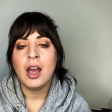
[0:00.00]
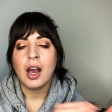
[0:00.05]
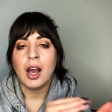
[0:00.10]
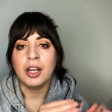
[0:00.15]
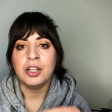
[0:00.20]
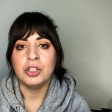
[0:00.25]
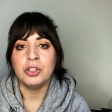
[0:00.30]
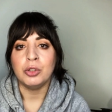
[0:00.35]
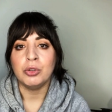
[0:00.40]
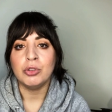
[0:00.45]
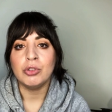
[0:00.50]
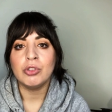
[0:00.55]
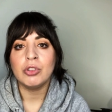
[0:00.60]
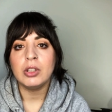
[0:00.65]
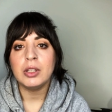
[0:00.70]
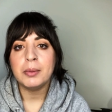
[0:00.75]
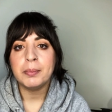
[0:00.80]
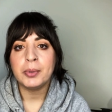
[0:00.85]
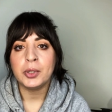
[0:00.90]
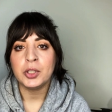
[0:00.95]
I
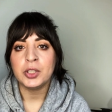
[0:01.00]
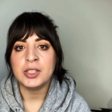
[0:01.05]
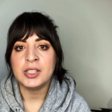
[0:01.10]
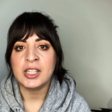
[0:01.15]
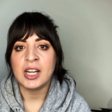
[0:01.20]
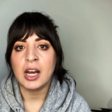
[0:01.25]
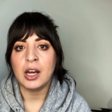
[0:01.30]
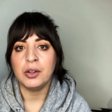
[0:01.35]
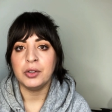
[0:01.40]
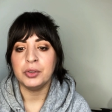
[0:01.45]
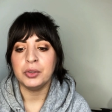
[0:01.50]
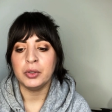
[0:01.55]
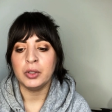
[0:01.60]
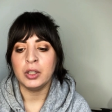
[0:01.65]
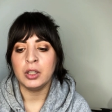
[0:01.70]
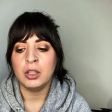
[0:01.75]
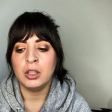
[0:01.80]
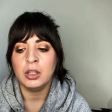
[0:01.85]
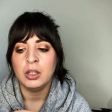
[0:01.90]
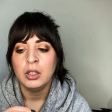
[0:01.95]
usually put
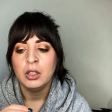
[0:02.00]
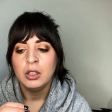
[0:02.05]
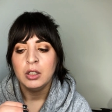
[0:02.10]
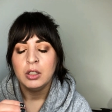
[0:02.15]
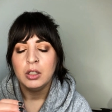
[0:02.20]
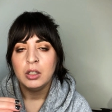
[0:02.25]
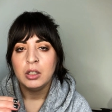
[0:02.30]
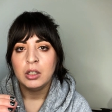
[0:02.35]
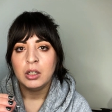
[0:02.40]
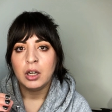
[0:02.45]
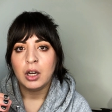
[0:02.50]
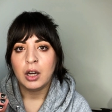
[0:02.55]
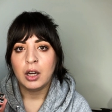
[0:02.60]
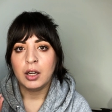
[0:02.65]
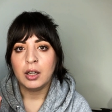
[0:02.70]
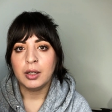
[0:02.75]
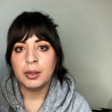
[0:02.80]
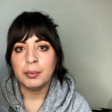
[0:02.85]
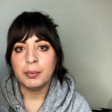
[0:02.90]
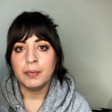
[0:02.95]
down
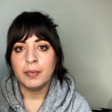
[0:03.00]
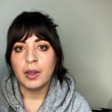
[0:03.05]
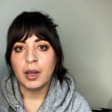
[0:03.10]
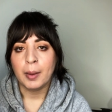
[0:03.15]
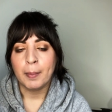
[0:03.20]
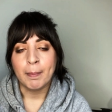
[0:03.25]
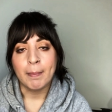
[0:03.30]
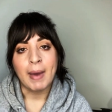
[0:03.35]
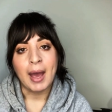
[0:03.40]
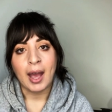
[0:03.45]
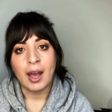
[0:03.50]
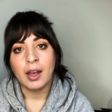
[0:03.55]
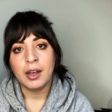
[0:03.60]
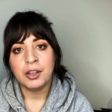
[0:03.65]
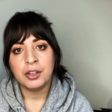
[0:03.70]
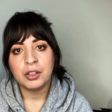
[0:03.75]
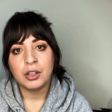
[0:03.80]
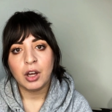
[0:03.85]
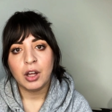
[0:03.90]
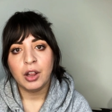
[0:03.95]
a
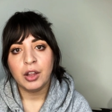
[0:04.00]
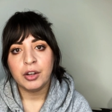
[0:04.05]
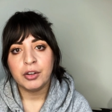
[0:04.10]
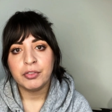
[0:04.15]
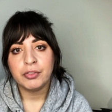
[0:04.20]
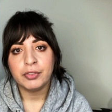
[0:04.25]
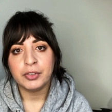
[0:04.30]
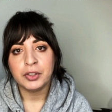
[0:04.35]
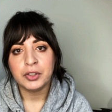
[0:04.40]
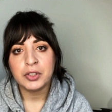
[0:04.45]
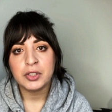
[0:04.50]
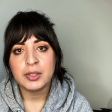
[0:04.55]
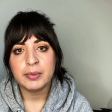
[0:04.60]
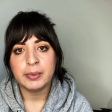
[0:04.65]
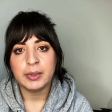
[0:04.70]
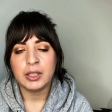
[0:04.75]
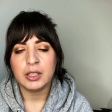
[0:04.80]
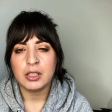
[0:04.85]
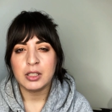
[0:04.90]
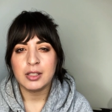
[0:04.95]
matte color first,
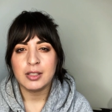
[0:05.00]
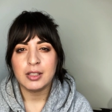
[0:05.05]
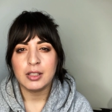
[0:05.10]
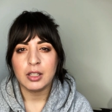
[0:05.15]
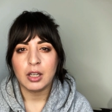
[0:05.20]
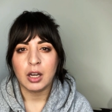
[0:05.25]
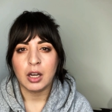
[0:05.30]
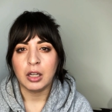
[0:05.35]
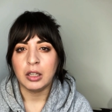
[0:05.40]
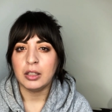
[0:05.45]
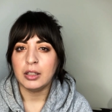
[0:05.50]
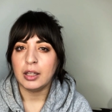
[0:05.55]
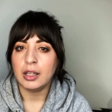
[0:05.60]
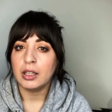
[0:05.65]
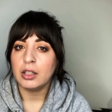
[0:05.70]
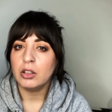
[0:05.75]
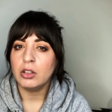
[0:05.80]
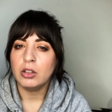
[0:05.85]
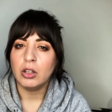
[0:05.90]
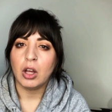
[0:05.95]
because
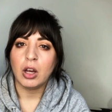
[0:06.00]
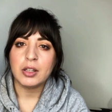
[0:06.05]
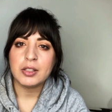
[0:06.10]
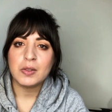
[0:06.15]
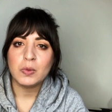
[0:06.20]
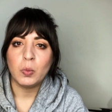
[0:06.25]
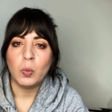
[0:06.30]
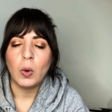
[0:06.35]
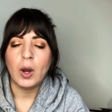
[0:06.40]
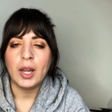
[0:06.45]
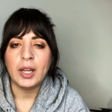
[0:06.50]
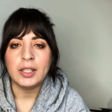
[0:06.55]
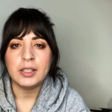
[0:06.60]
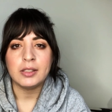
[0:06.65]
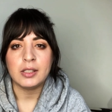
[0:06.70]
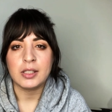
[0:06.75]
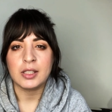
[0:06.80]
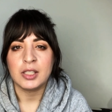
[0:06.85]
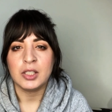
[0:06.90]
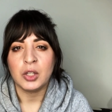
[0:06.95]
like gloss white
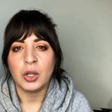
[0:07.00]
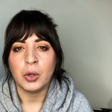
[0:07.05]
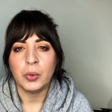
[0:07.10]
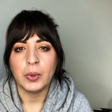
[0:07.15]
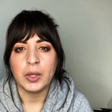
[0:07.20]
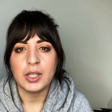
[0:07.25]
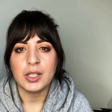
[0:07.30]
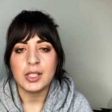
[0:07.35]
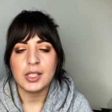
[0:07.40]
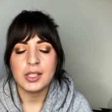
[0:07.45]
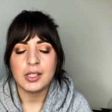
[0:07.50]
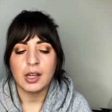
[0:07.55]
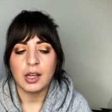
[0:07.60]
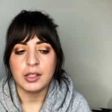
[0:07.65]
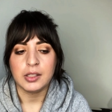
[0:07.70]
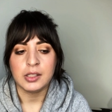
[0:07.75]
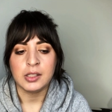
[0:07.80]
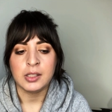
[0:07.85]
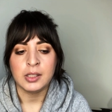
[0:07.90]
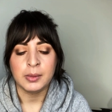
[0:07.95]
doesn't always
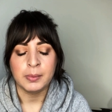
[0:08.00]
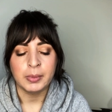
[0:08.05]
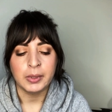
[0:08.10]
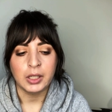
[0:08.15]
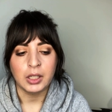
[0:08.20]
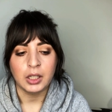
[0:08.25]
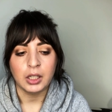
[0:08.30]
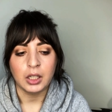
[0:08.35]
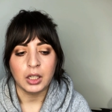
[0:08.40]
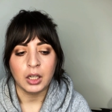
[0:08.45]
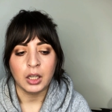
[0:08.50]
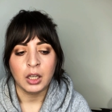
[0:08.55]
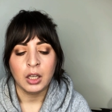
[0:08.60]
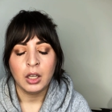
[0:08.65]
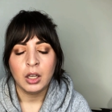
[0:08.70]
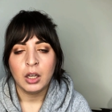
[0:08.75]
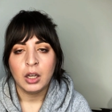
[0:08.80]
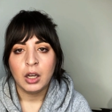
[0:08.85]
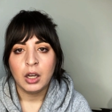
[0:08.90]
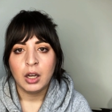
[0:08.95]
tend to be
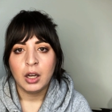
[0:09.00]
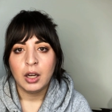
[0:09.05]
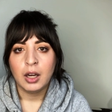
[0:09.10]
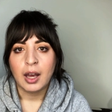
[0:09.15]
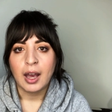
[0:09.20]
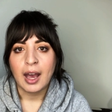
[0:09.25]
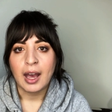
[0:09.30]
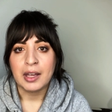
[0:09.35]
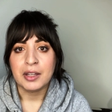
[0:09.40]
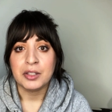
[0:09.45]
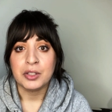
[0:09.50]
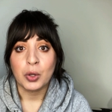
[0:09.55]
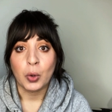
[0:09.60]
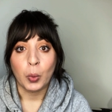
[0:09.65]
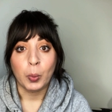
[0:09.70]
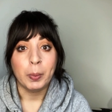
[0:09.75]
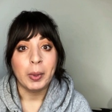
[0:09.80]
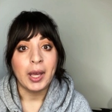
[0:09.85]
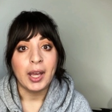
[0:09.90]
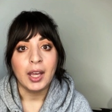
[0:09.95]
as
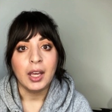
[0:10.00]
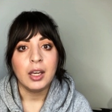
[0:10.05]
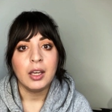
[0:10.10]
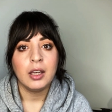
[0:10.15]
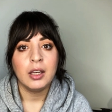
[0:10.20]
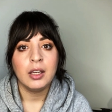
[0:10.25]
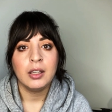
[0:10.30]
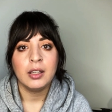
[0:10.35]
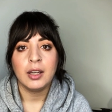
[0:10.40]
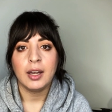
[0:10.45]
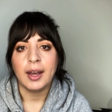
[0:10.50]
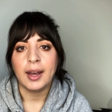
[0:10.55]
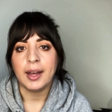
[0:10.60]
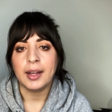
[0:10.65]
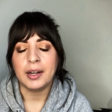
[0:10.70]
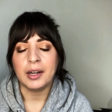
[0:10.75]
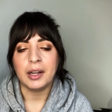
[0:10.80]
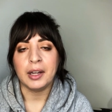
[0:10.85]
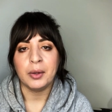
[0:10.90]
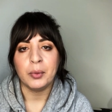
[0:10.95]
opaque,
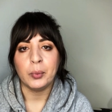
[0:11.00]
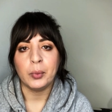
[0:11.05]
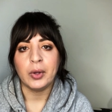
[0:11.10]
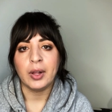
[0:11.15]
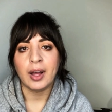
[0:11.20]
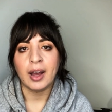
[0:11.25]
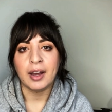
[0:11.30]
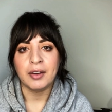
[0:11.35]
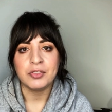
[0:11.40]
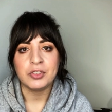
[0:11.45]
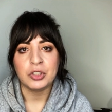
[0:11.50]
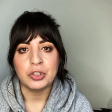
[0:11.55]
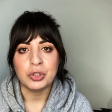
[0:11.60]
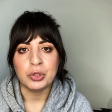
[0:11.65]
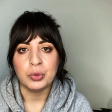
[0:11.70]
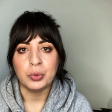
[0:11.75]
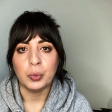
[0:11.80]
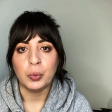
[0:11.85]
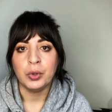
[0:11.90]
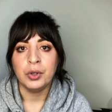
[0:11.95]
and I will have to
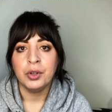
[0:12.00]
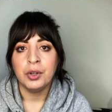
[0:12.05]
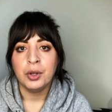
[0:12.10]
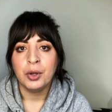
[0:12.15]
do